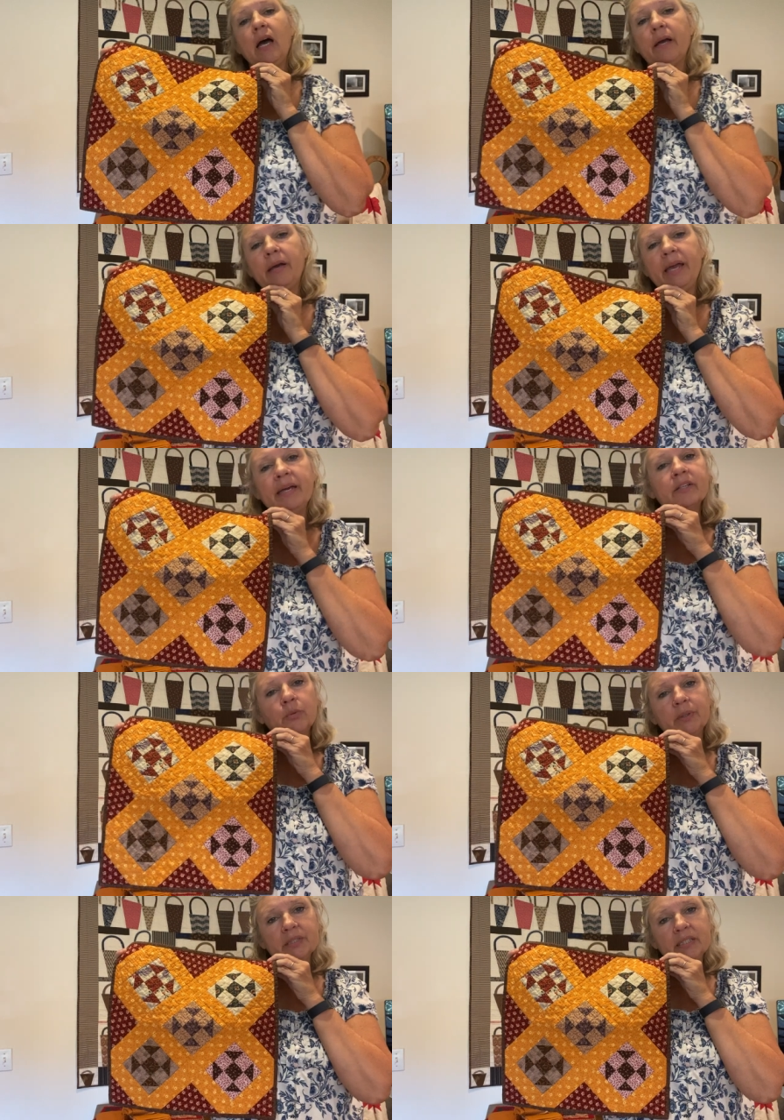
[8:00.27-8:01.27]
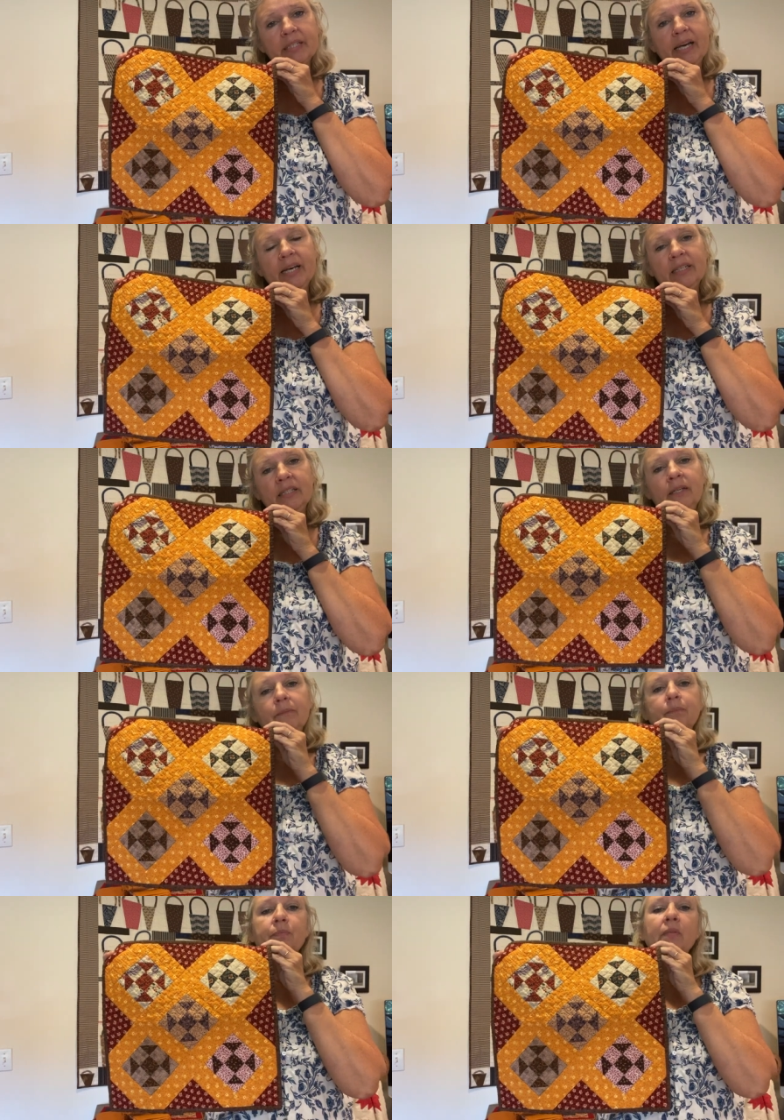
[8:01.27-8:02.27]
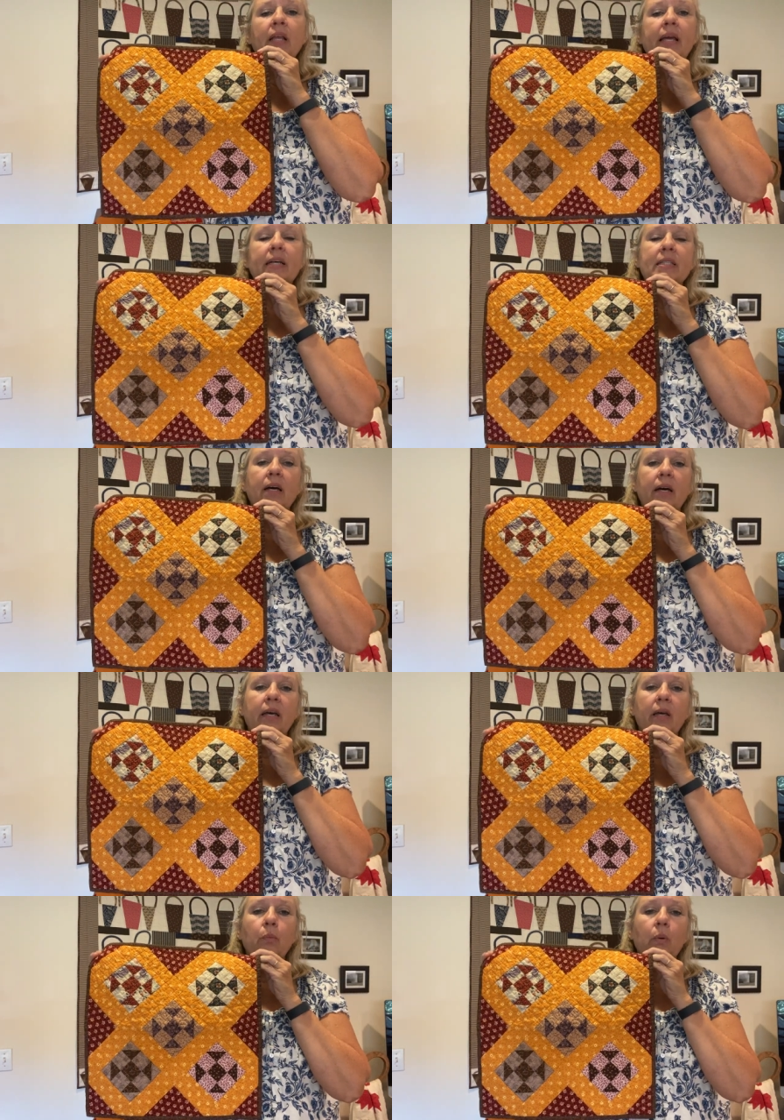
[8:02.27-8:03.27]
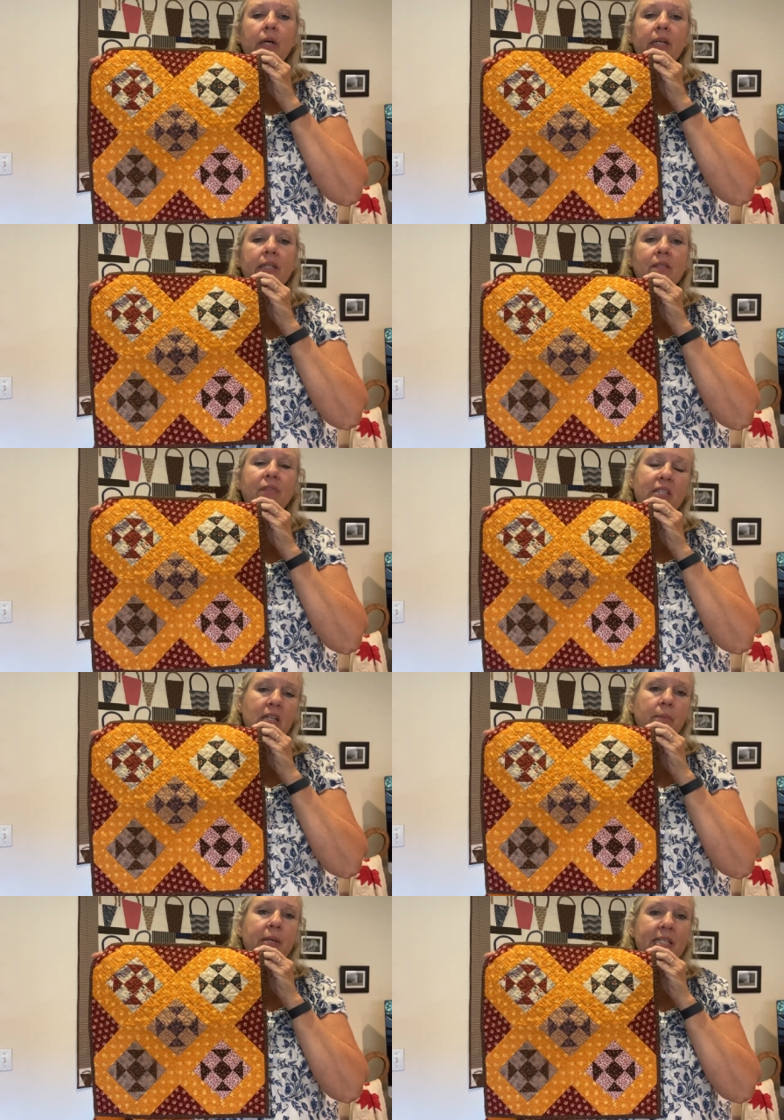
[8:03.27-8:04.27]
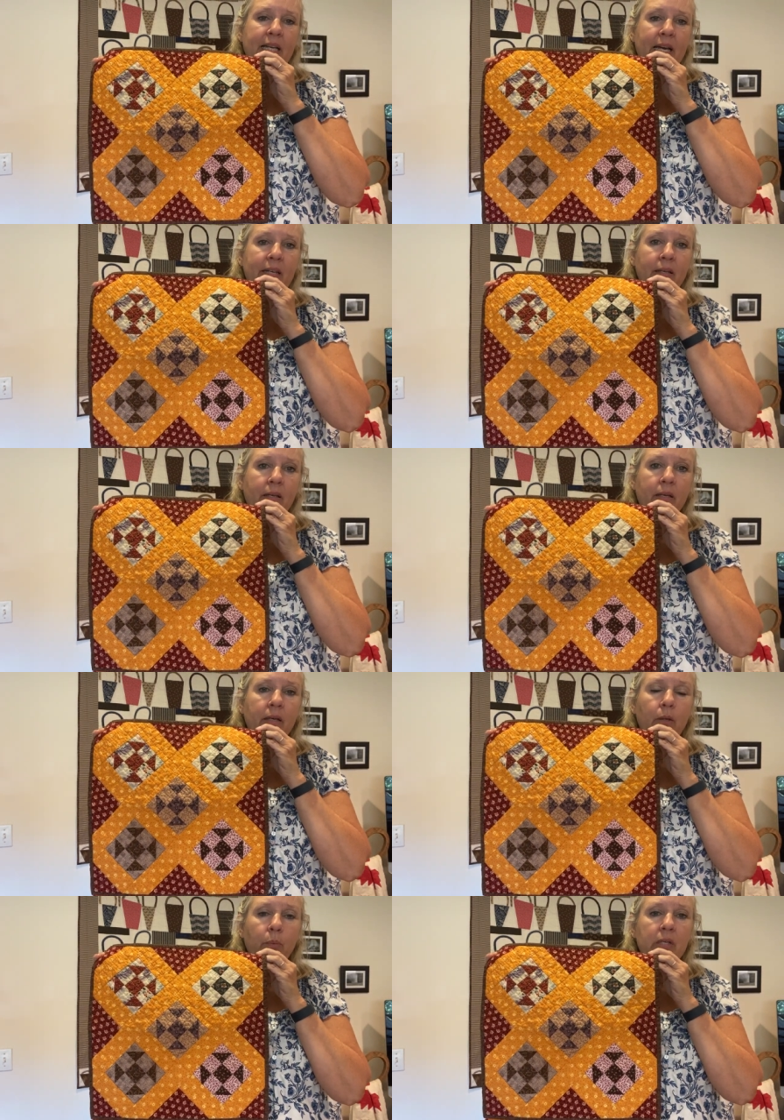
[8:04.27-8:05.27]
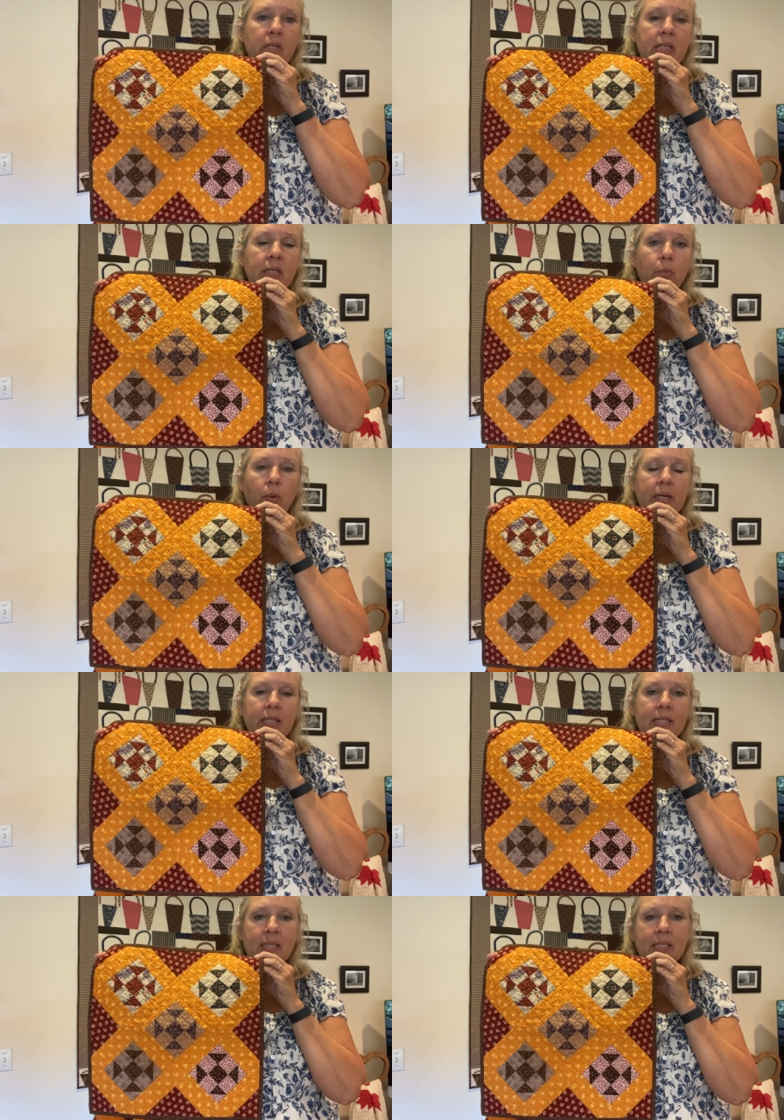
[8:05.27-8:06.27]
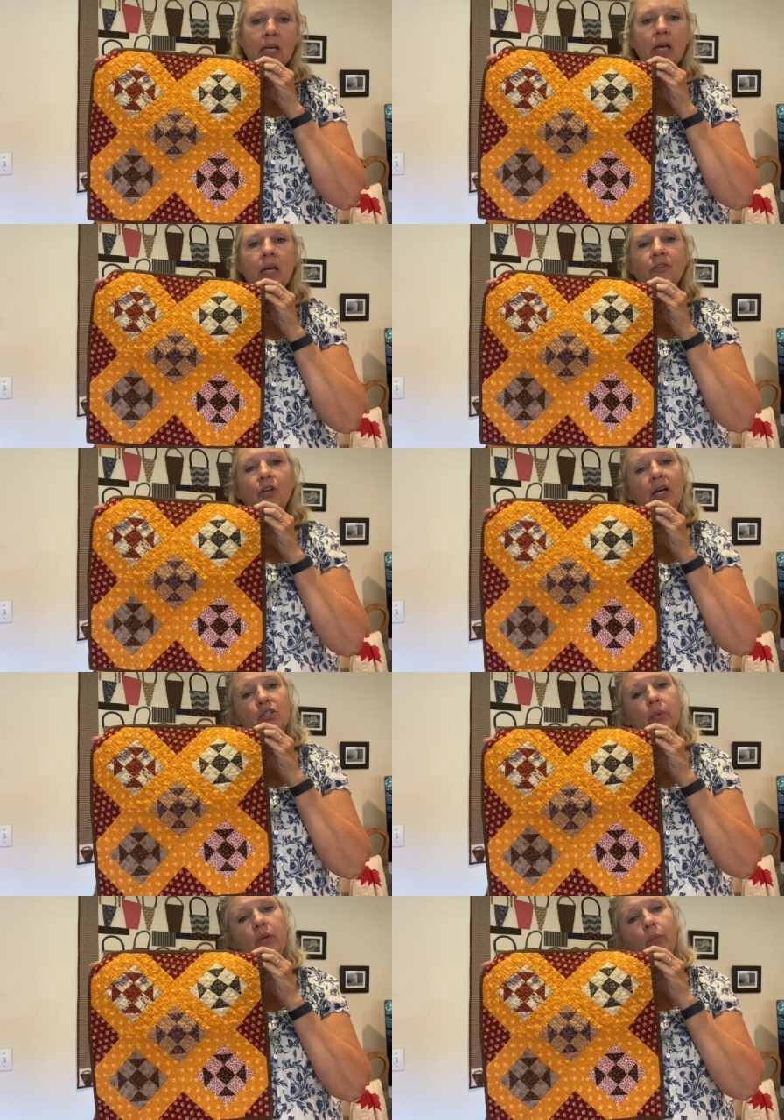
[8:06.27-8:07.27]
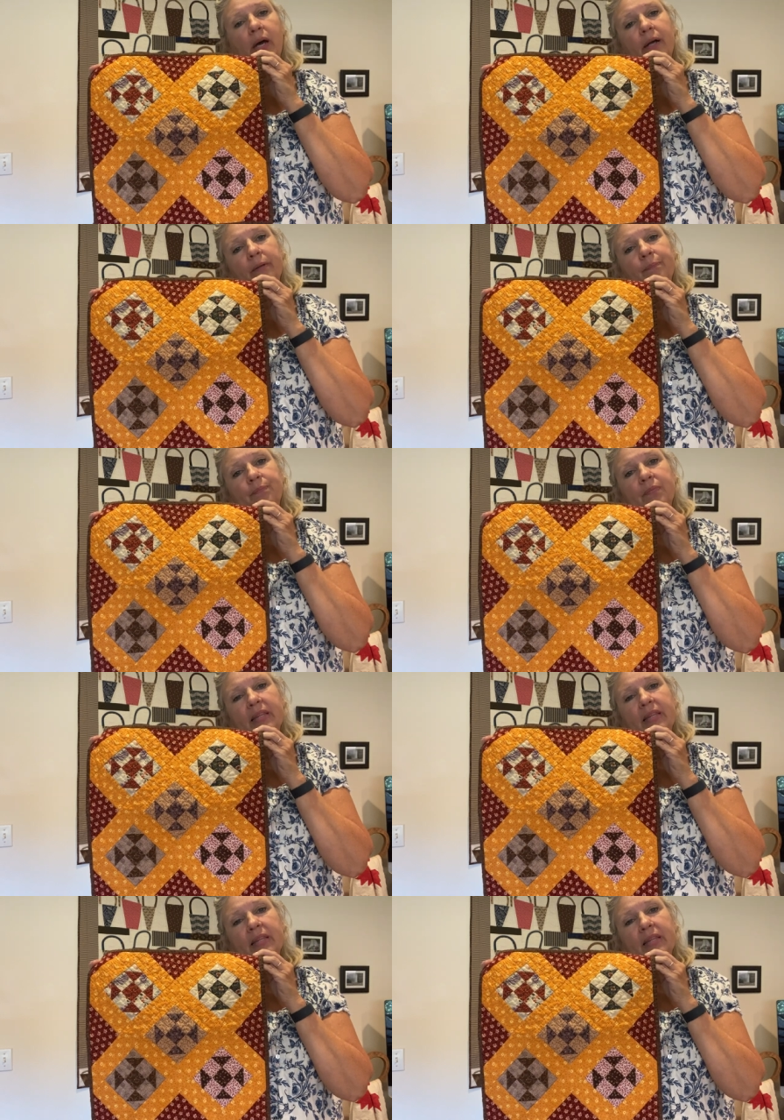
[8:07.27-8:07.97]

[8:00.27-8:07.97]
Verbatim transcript: I hand quilted that as I was visiting my dad when he was not doing well.